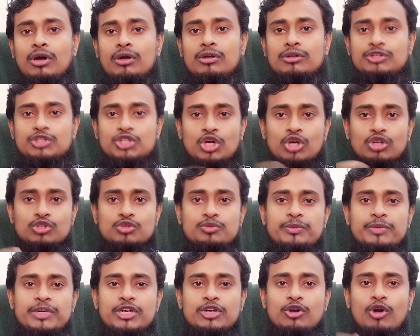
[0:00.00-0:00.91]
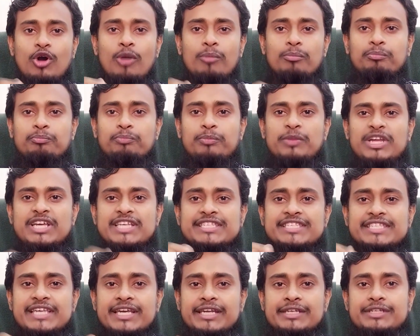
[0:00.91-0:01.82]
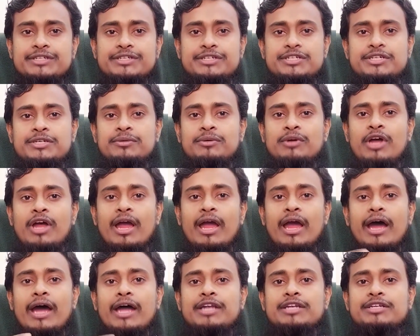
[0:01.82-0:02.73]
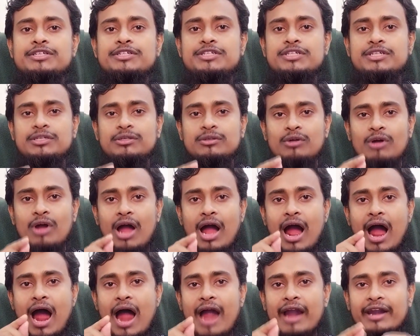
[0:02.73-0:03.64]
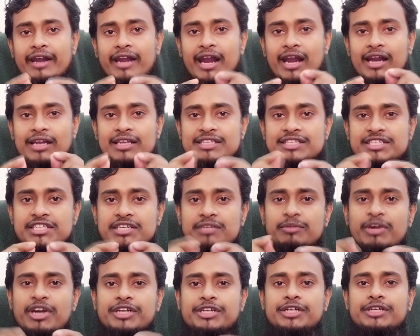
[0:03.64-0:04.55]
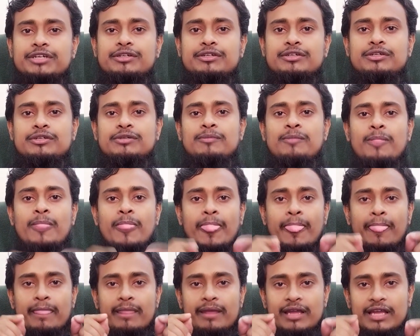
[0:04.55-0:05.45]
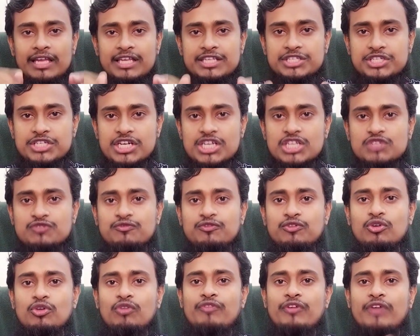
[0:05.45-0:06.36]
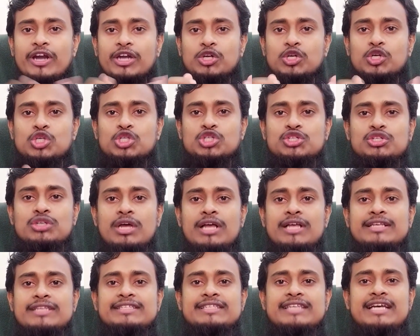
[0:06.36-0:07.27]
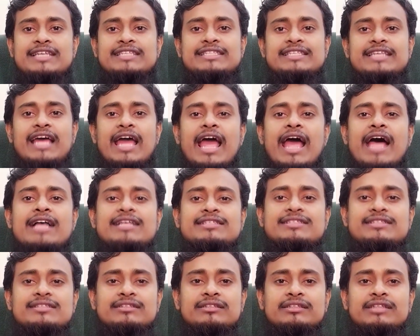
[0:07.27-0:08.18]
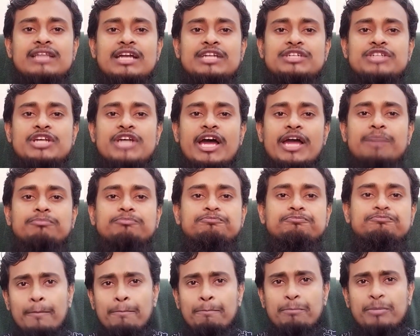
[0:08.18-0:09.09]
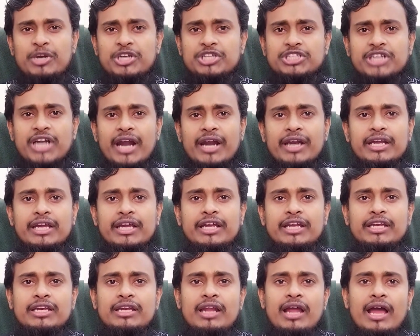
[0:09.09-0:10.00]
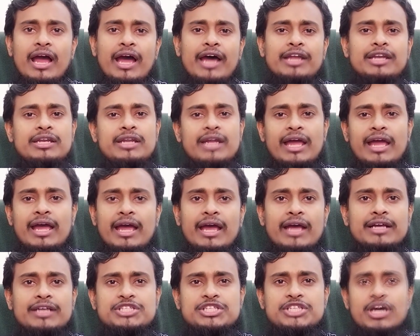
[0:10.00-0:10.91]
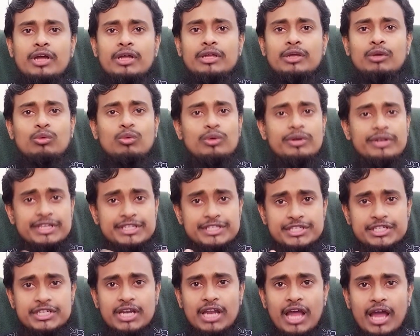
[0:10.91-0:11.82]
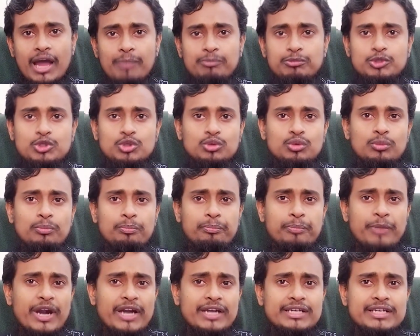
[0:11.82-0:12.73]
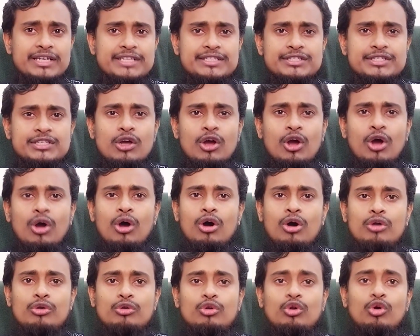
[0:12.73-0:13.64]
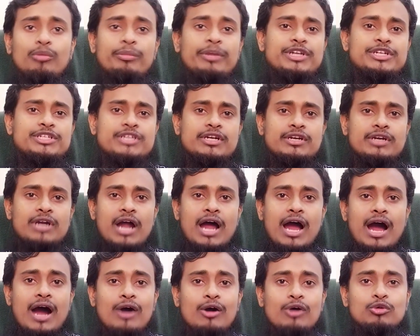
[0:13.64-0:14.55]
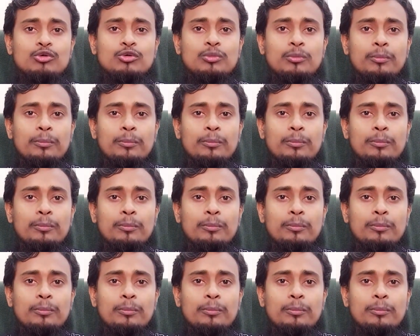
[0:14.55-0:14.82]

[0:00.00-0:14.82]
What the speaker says: Don't be complacent and underestimated stressful factors such as the time pressure in an exam. You still have to practice no matter how